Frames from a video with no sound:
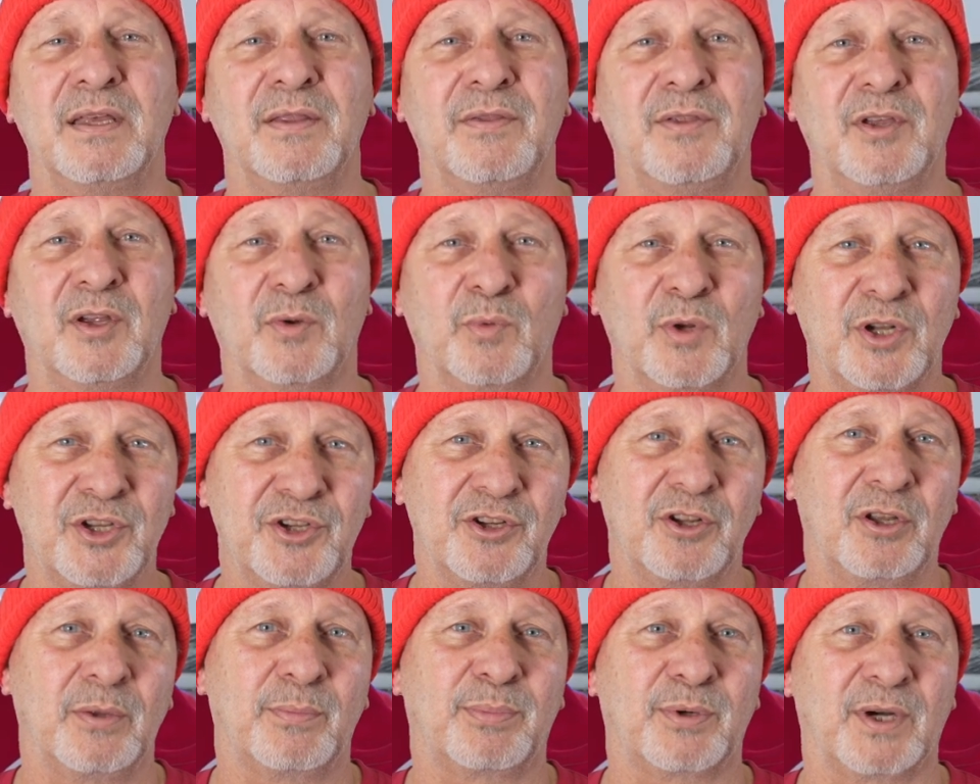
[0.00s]
The
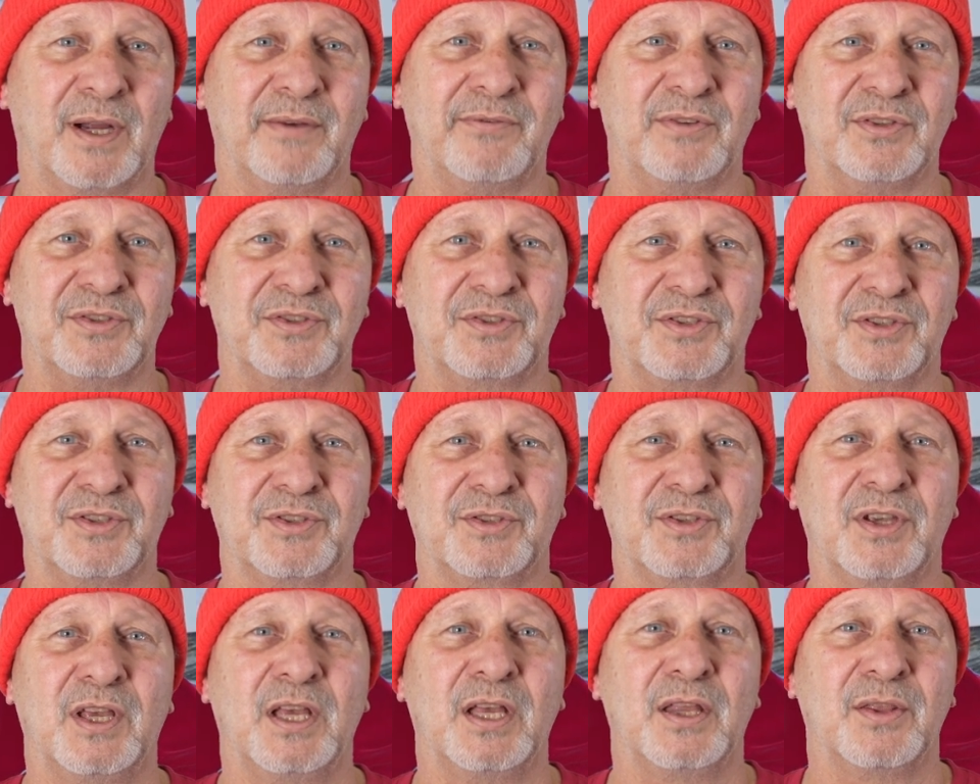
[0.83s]
original
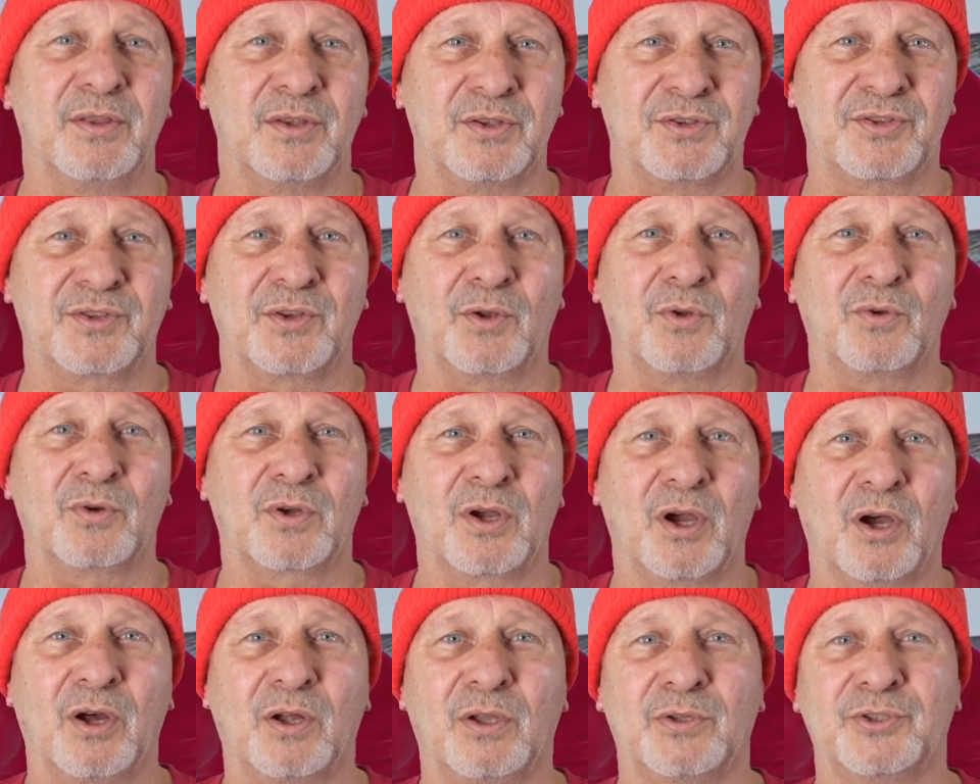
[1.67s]
provinces, the
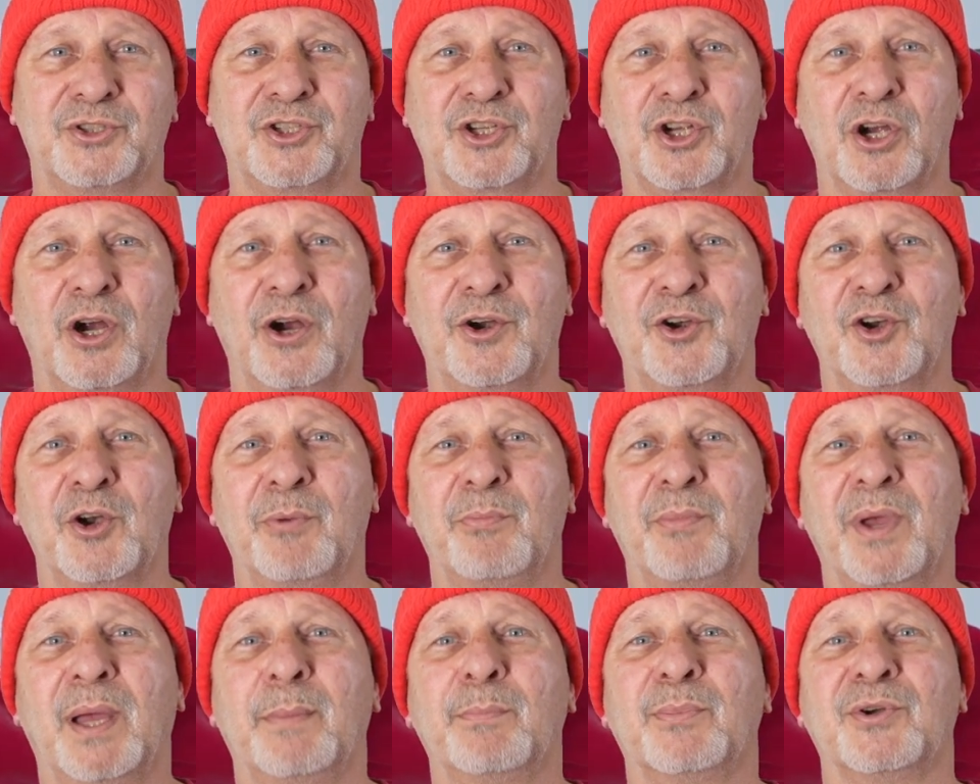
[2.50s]
so-called charter
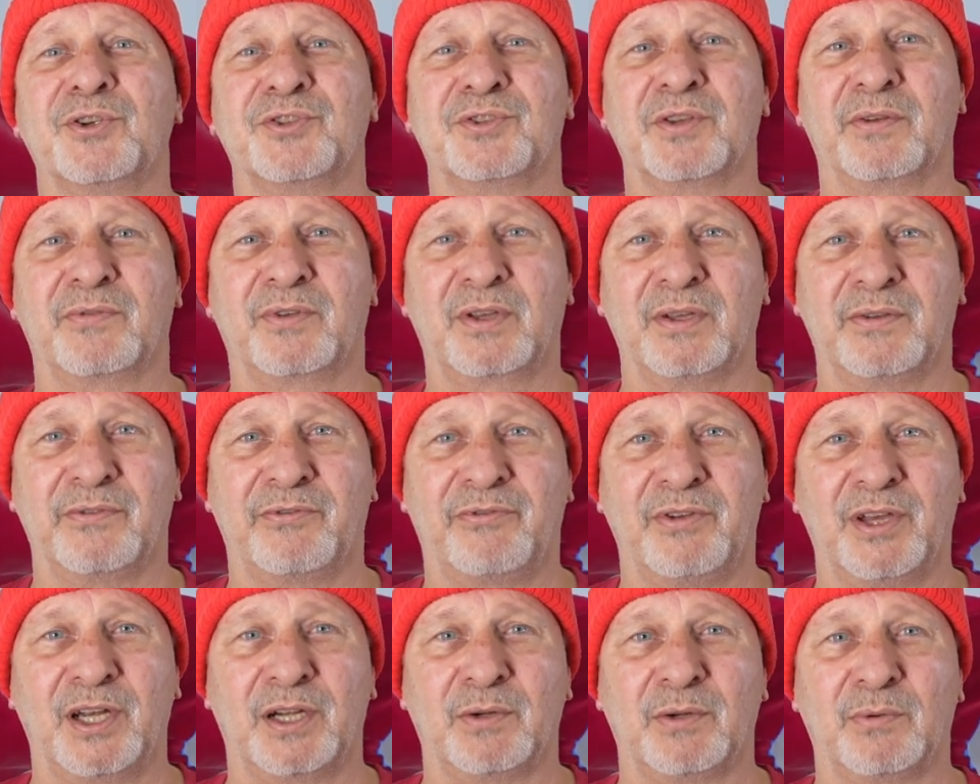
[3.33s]
members of
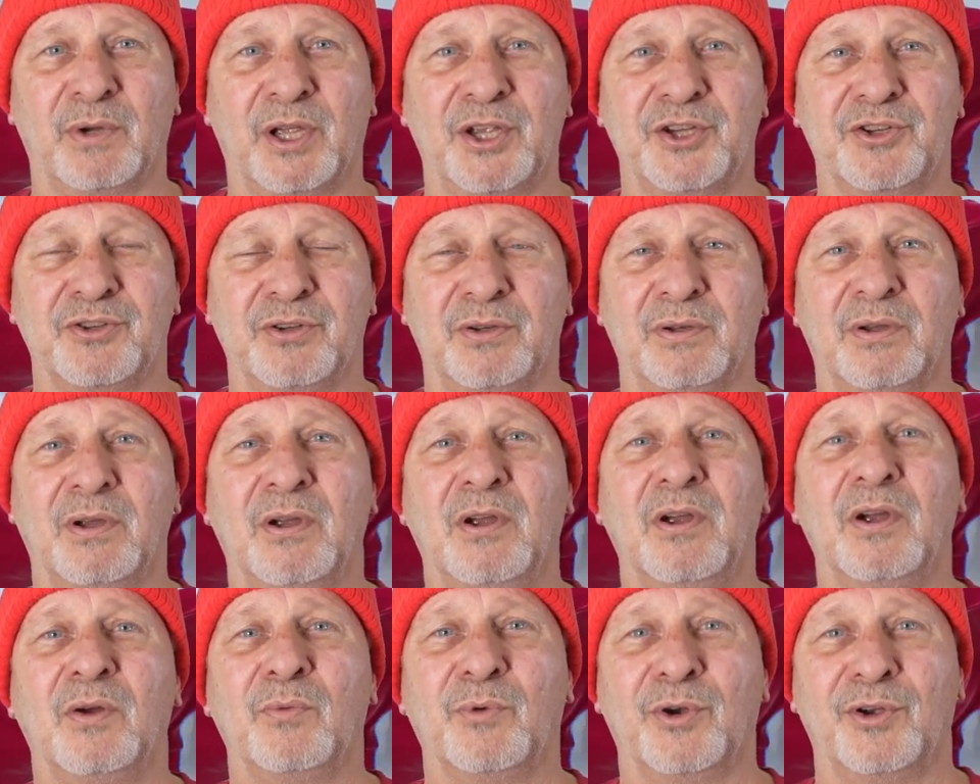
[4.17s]
Confederation,
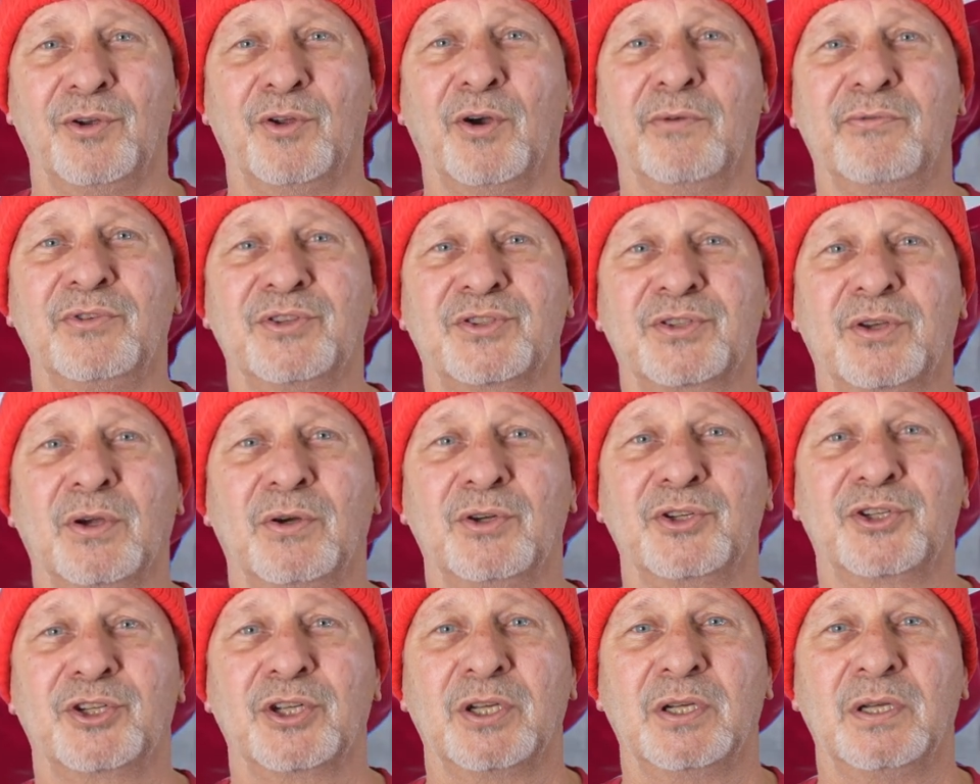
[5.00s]
were Nova
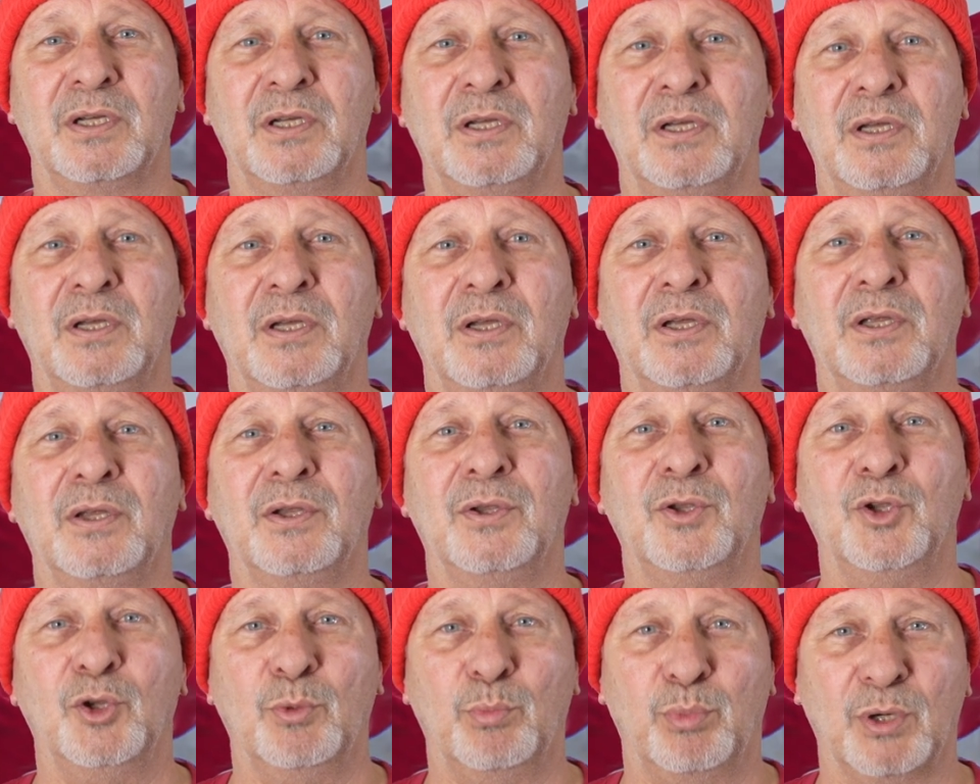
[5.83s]
Scotia,
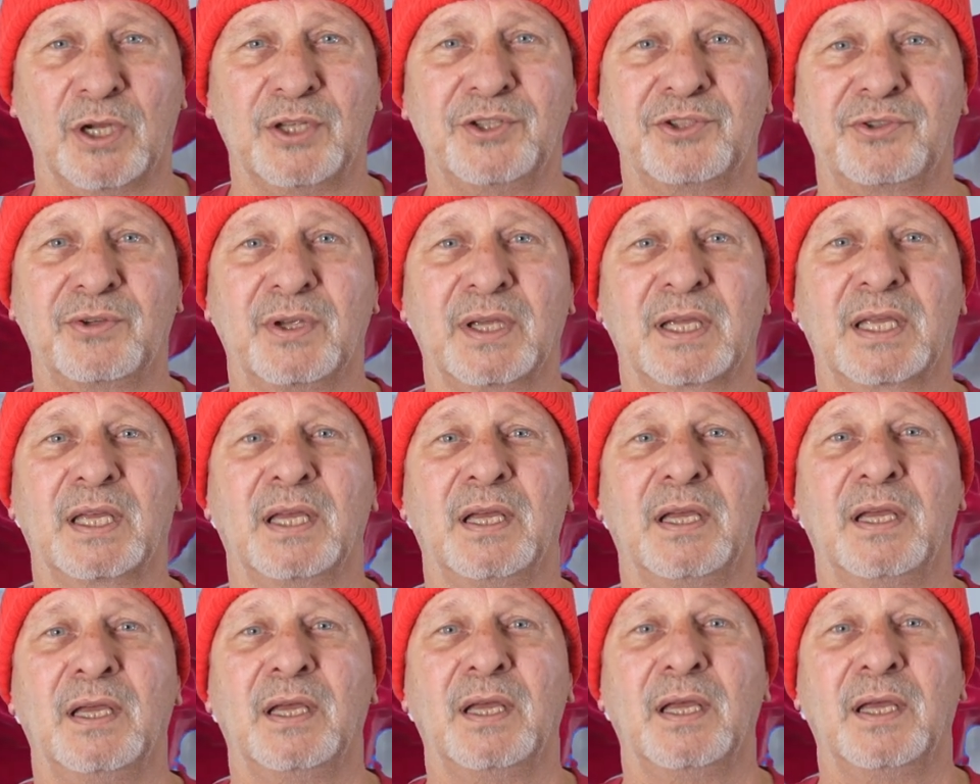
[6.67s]
New Brunswick,
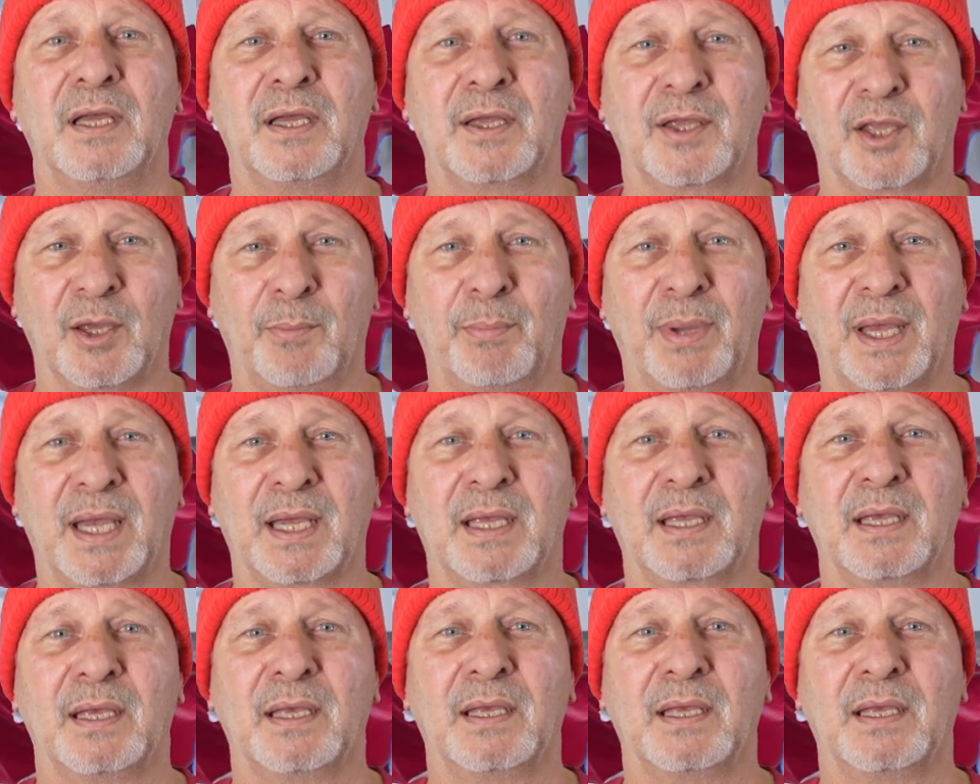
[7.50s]
Quebec,